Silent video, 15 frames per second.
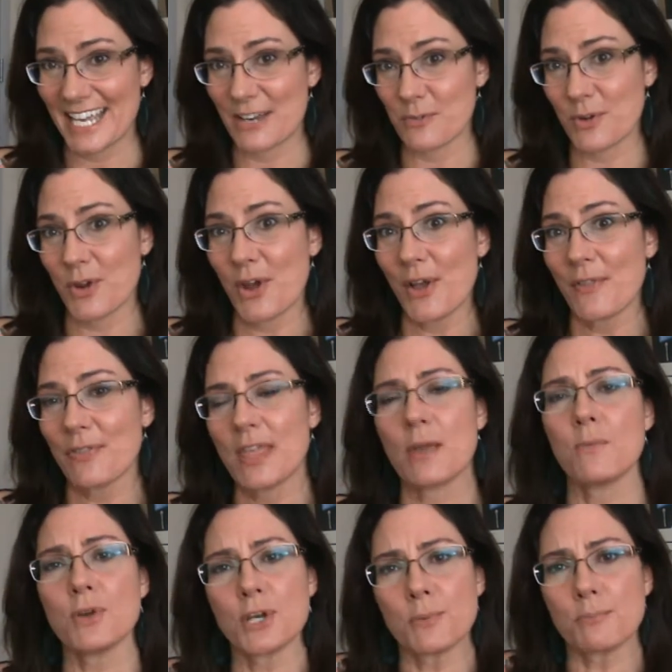And
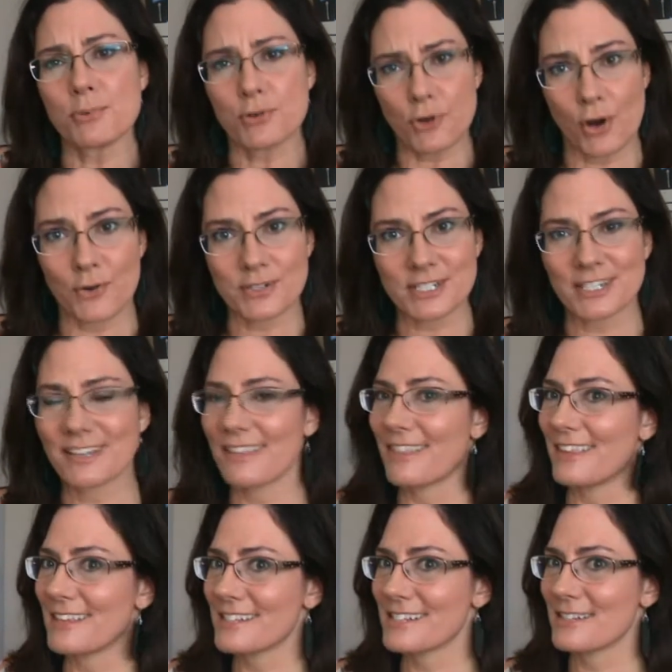they would approach
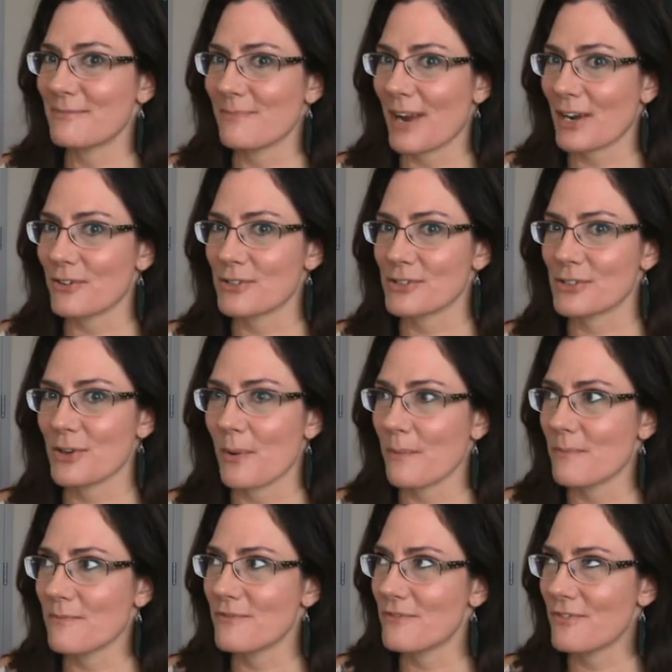this
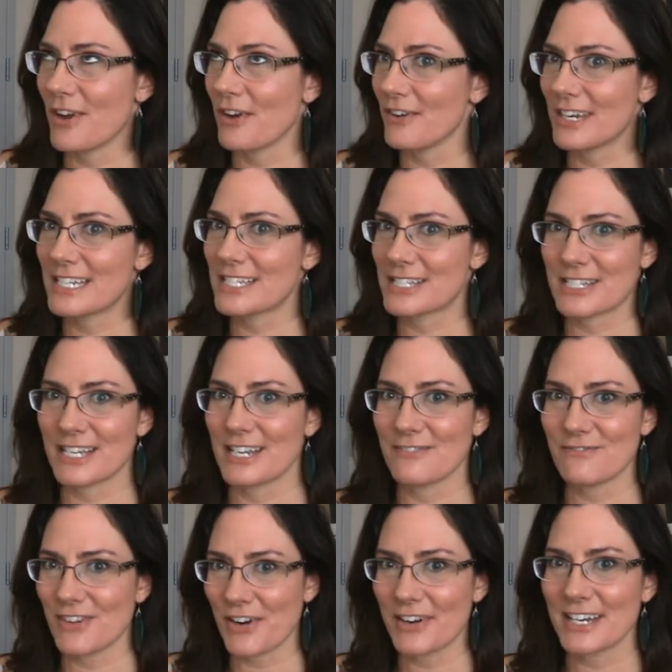microscope very
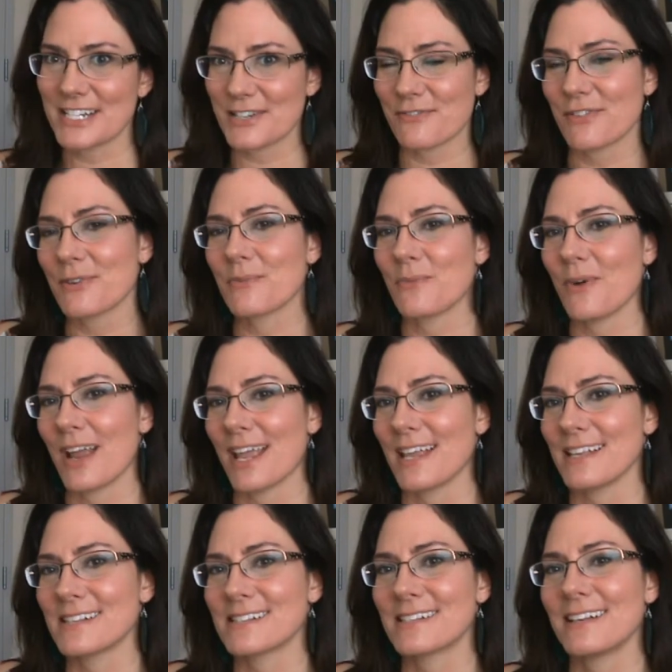in very different
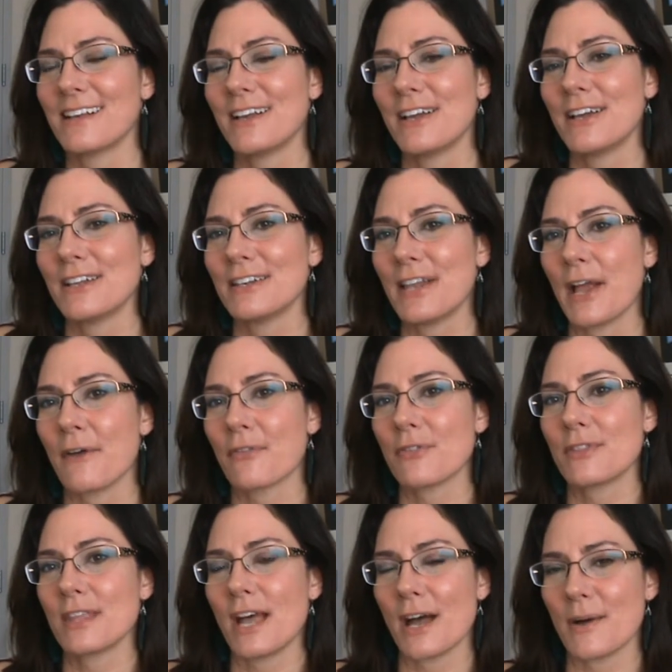ways.
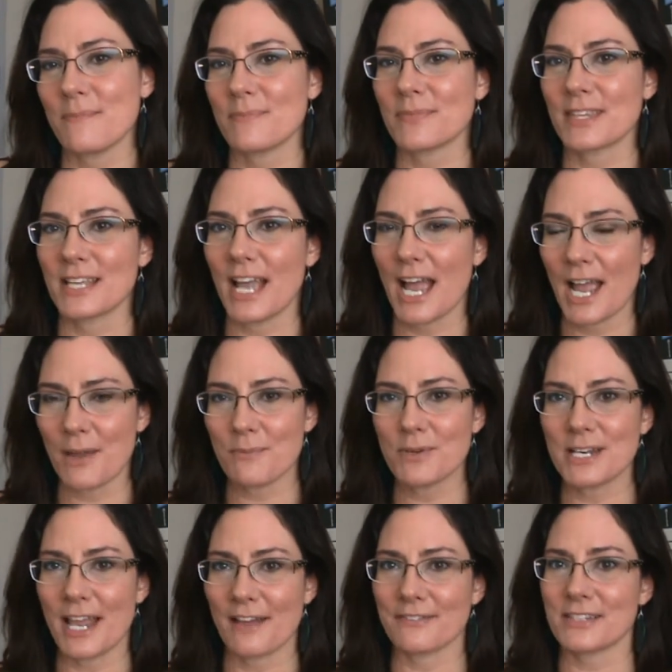Now, um, I
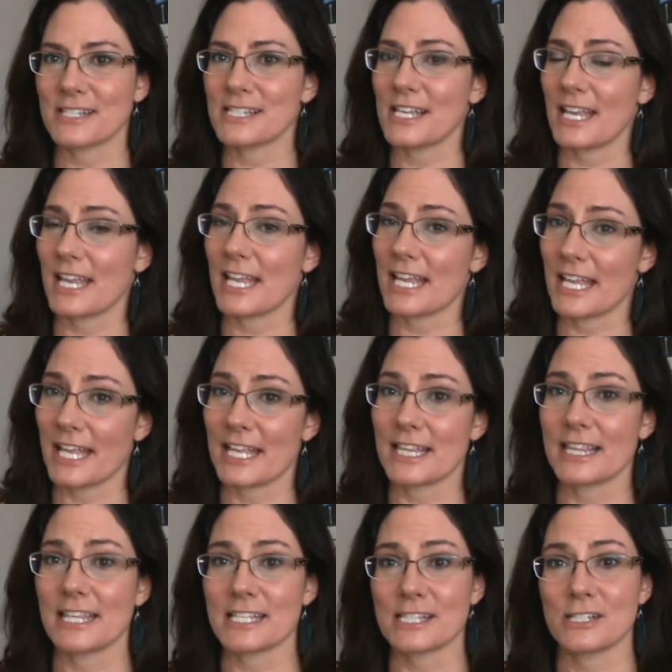would have to say,
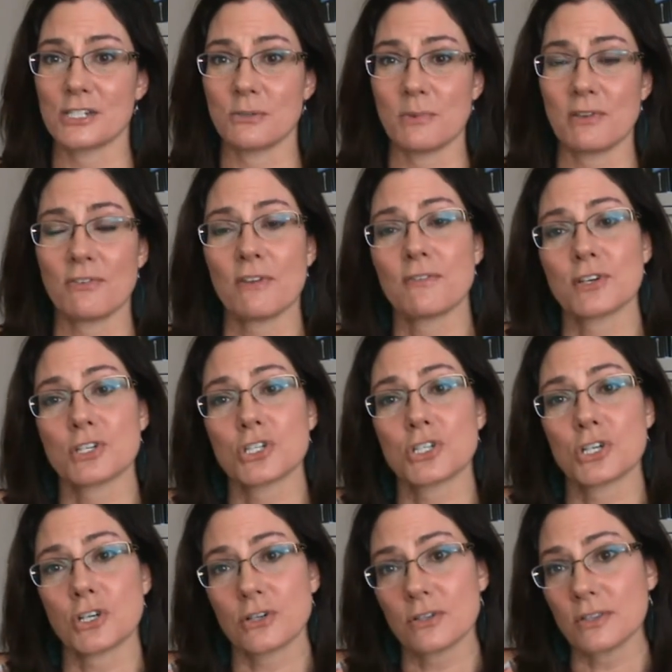hey, listen, do me a favor
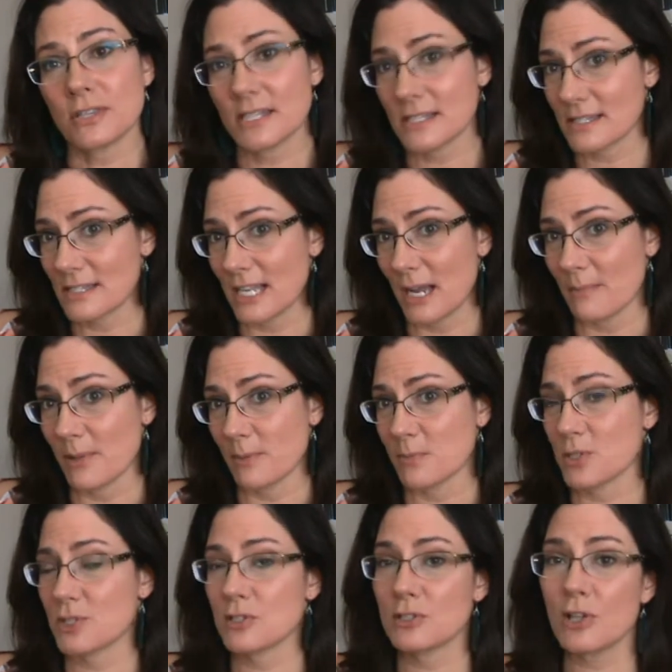and turn this knob
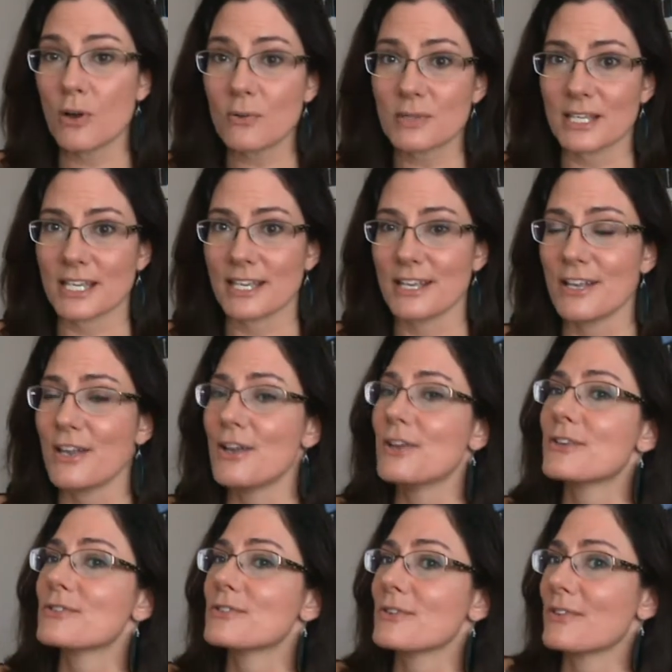up slowly
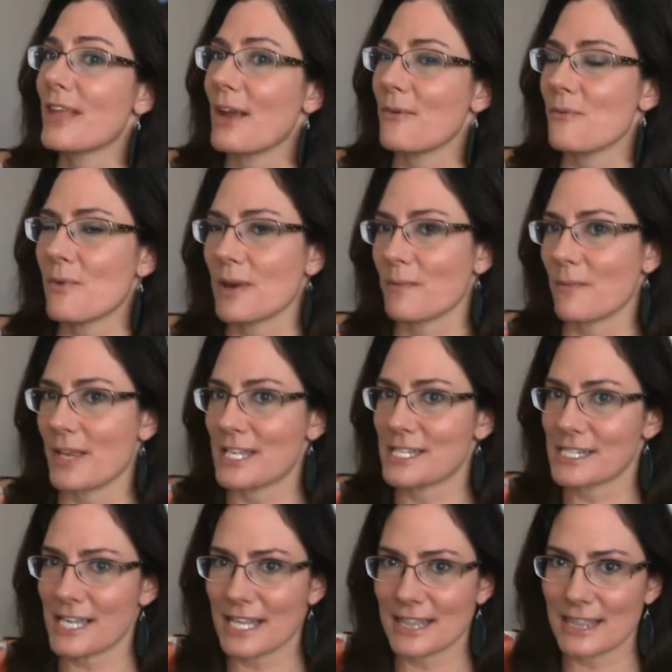so that when we
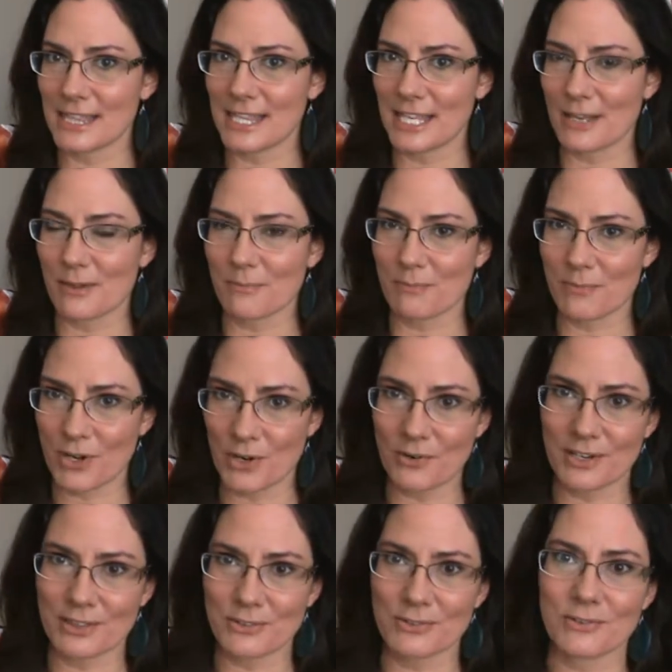send the
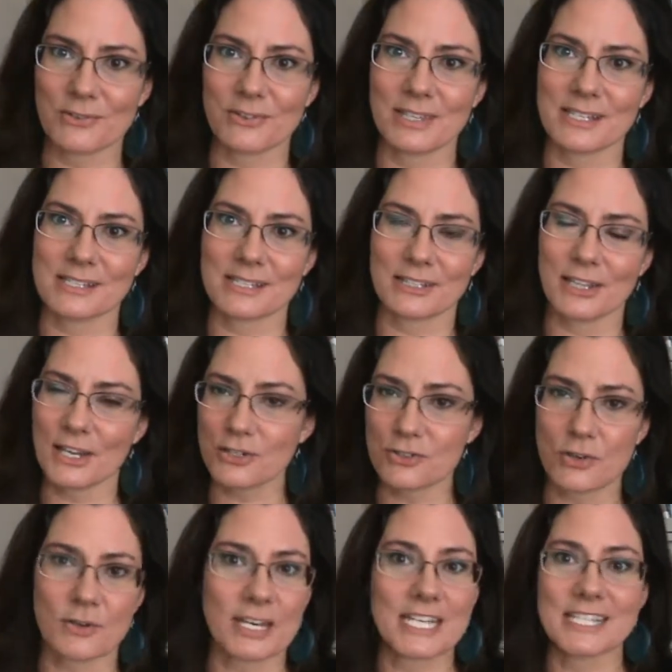current through this
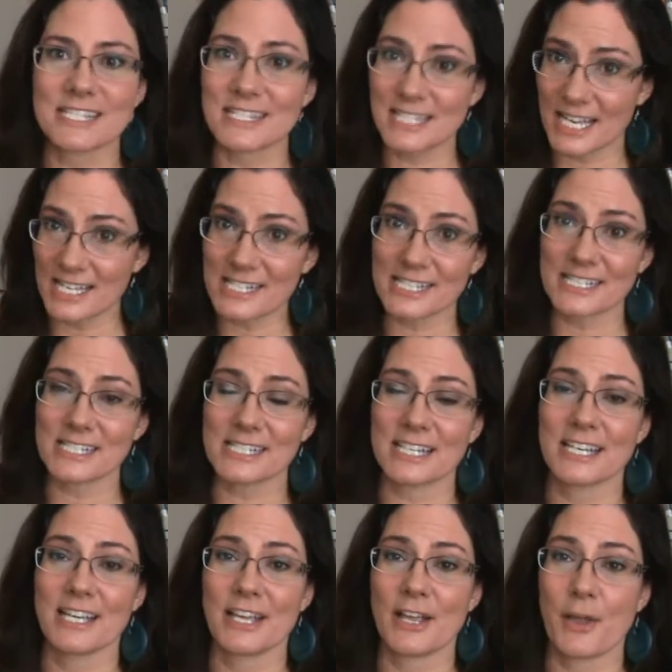electrode, it
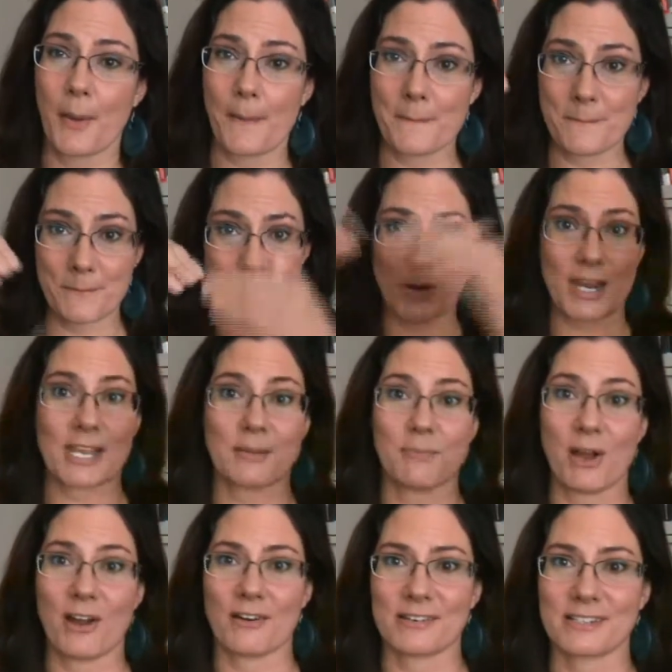doesn't break
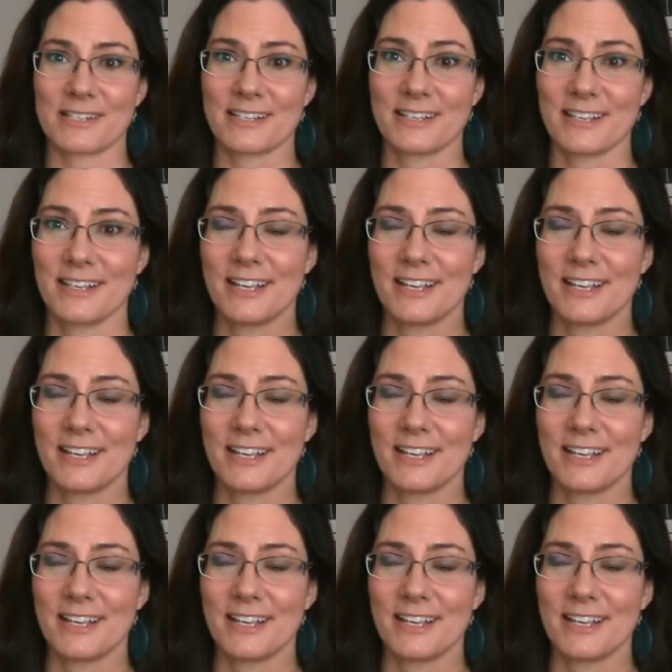apart.